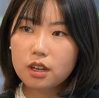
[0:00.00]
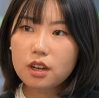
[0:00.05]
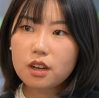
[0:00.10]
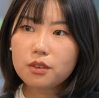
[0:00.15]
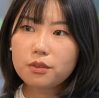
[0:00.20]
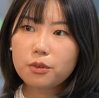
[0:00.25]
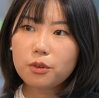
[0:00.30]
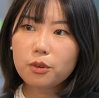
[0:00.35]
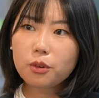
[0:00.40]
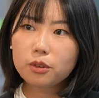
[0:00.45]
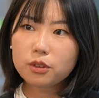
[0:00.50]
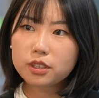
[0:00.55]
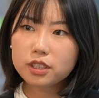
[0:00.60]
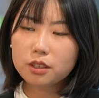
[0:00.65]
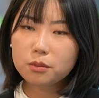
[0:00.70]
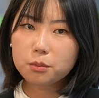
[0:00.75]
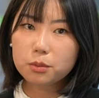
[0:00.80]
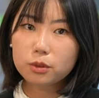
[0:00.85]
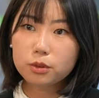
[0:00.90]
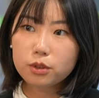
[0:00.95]
Ah. For
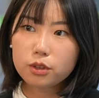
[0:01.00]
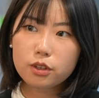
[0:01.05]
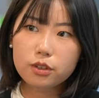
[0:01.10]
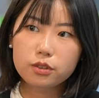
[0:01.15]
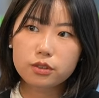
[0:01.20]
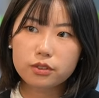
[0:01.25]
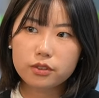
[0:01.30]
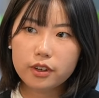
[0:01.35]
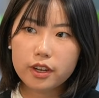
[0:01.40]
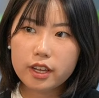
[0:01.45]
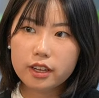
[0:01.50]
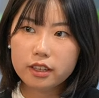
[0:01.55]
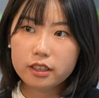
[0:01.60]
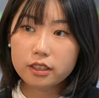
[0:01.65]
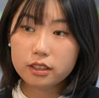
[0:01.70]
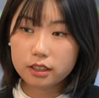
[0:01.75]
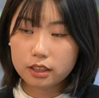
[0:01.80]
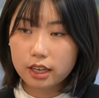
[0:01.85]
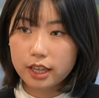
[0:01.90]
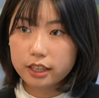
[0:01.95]
example,
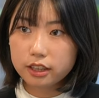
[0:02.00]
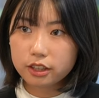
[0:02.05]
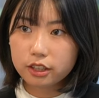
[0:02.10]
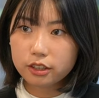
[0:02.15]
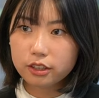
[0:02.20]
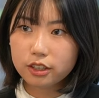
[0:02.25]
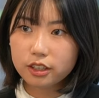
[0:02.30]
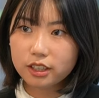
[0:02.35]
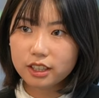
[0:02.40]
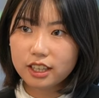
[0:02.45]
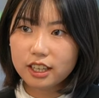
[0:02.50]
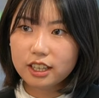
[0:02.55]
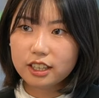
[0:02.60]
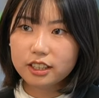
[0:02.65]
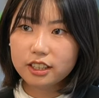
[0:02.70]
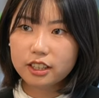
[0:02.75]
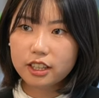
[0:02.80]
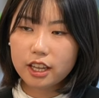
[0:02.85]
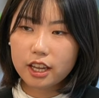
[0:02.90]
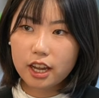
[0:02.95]
newsletter, uh
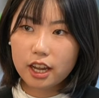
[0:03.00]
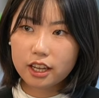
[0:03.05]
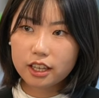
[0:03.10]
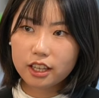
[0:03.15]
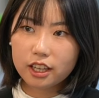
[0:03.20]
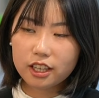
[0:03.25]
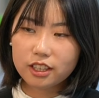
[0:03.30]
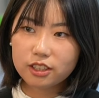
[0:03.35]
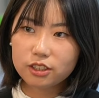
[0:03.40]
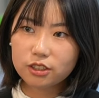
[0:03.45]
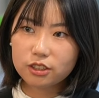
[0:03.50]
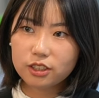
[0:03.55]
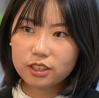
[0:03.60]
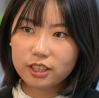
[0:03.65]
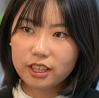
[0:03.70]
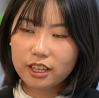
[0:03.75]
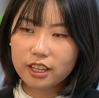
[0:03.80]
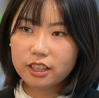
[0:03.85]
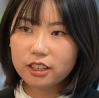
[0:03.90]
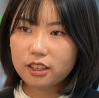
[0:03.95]
-huh. that I can
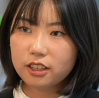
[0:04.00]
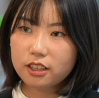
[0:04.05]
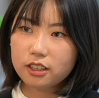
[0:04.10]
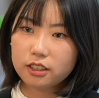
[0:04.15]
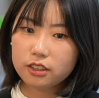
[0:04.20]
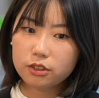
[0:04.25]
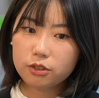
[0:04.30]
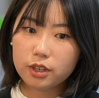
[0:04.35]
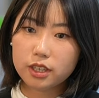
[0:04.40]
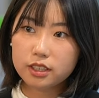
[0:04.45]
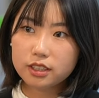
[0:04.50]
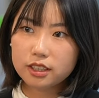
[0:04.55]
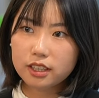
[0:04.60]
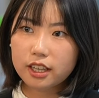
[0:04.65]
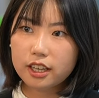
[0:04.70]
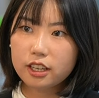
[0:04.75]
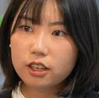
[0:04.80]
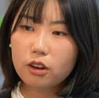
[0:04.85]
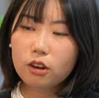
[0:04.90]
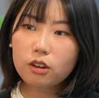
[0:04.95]

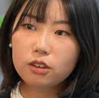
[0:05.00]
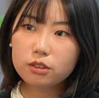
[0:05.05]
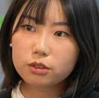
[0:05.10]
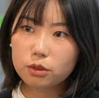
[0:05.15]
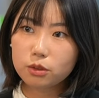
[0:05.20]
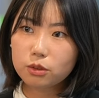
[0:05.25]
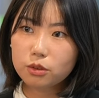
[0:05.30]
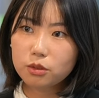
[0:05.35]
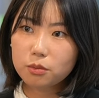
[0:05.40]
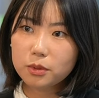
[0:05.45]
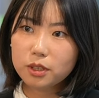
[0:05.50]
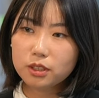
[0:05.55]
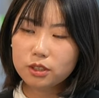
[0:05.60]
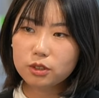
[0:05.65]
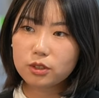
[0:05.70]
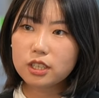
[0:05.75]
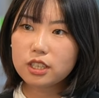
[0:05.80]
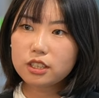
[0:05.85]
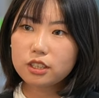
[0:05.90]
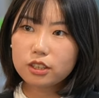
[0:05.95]
translate all
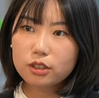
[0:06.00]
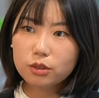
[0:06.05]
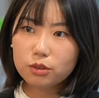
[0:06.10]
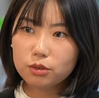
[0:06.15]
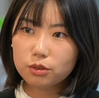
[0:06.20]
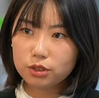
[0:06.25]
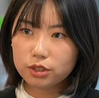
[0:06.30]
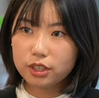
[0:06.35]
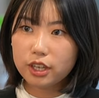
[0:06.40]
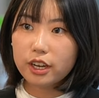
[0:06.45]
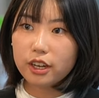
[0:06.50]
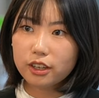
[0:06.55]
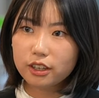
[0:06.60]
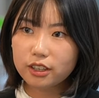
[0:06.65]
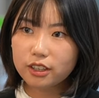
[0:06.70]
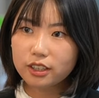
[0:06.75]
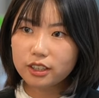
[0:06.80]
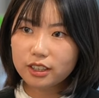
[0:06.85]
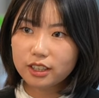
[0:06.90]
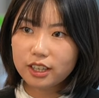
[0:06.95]
documents, mm -hmm. easy to
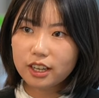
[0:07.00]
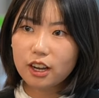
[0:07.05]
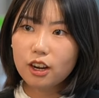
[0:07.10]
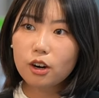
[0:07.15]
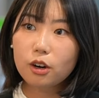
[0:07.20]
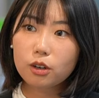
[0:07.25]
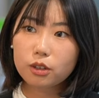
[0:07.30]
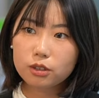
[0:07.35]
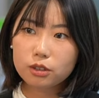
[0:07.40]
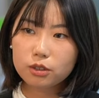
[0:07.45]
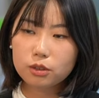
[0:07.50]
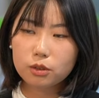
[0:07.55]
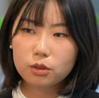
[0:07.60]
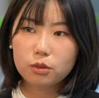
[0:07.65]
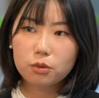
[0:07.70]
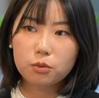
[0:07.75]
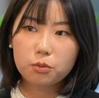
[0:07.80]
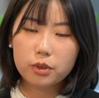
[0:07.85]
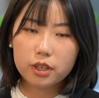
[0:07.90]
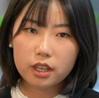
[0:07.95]
share. Okay.
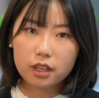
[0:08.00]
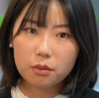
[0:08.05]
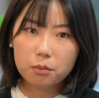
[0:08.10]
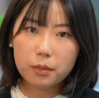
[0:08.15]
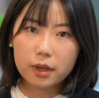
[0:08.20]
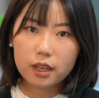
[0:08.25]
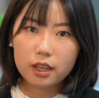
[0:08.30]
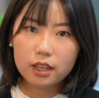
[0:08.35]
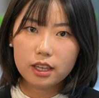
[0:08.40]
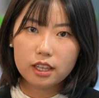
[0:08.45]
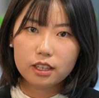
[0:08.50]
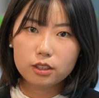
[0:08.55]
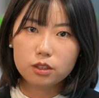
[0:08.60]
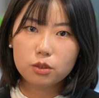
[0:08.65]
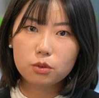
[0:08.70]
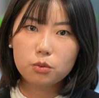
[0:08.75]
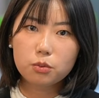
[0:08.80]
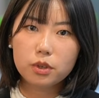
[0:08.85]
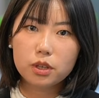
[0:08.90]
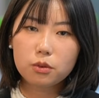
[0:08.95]
Also, we can make.
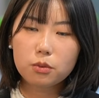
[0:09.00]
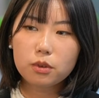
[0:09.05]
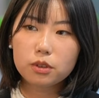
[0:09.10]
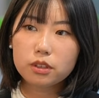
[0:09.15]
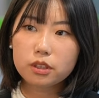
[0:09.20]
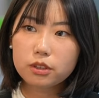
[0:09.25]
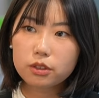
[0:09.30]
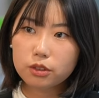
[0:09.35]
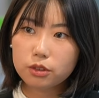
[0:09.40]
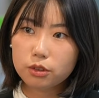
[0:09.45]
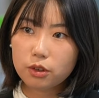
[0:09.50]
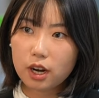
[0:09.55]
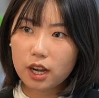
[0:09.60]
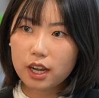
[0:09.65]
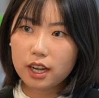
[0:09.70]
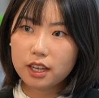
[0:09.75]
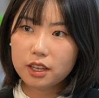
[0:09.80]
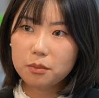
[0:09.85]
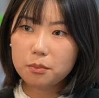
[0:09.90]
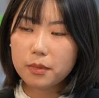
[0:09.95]
So we want to
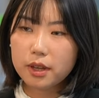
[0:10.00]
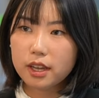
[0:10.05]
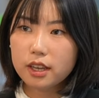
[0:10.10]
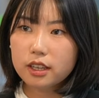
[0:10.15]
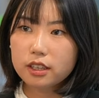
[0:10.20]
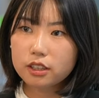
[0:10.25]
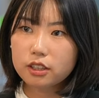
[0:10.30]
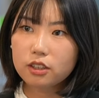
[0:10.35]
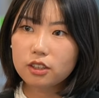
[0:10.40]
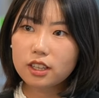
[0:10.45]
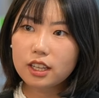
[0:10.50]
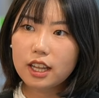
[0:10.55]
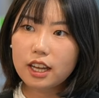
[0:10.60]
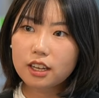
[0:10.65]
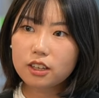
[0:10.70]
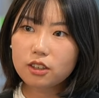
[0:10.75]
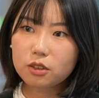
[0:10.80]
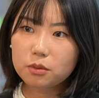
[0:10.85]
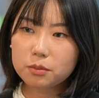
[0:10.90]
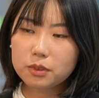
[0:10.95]
try make a
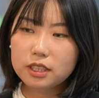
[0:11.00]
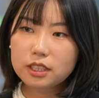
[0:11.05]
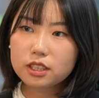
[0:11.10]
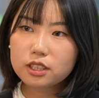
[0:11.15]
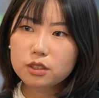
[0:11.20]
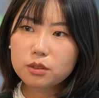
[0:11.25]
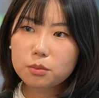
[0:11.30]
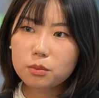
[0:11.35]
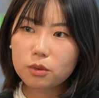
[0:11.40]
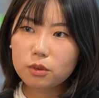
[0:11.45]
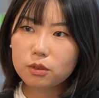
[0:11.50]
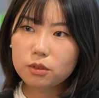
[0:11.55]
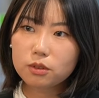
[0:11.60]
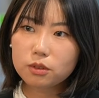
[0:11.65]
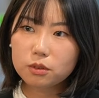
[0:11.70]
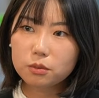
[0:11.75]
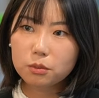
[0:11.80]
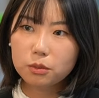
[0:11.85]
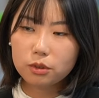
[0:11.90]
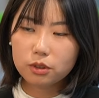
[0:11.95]
lot of
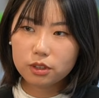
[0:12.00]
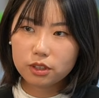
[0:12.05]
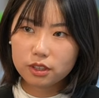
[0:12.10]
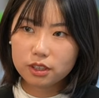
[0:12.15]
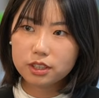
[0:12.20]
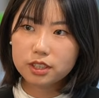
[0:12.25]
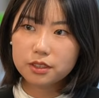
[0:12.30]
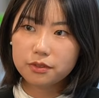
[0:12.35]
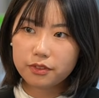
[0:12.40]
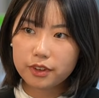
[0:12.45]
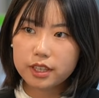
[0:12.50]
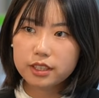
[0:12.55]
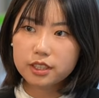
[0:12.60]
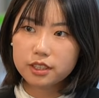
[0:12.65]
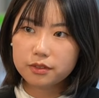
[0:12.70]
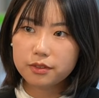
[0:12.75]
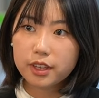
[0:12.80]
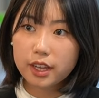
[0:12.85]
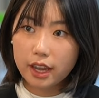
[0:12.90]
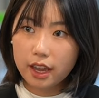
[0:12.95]
small, more
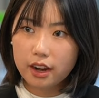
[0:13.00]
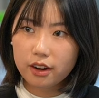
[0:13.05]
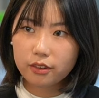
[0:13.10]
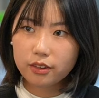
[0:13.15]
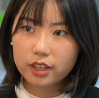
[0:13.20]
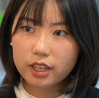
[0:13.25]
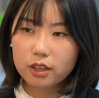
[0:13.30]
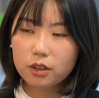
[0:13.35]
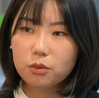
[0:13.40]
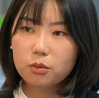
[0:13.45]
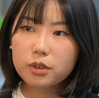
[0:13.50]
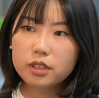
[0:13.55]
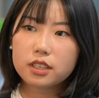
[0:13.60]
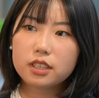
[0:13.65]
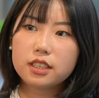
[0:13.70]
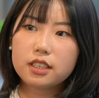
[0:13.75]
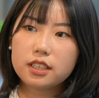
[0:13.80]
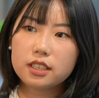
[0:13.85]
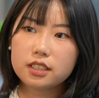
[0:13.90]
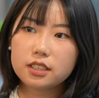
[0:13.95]
specific area mm-hmm. with
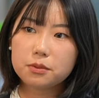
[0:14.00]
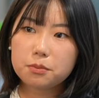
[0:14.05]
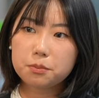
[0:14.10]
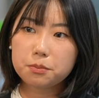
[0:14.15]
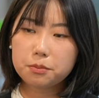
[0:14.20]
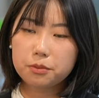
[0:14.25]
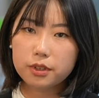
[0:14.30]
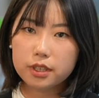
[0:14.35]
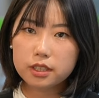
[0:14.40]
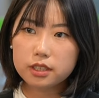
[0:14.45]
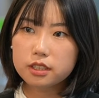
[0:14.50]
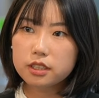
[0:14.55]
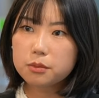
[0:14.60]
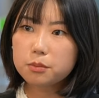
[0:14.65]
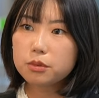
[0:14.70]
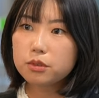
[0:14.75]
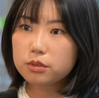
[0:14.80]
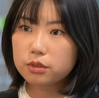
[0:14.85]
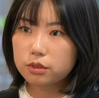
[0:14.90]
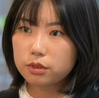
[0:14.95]
this
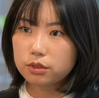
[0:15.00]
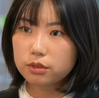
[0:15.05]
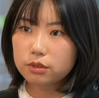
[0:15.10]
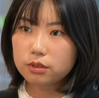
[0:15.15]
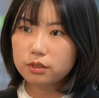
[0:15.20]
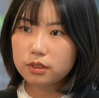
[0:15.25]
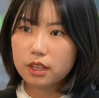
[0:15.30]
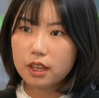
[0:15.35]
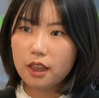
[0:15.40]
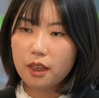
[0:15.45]
principle tool.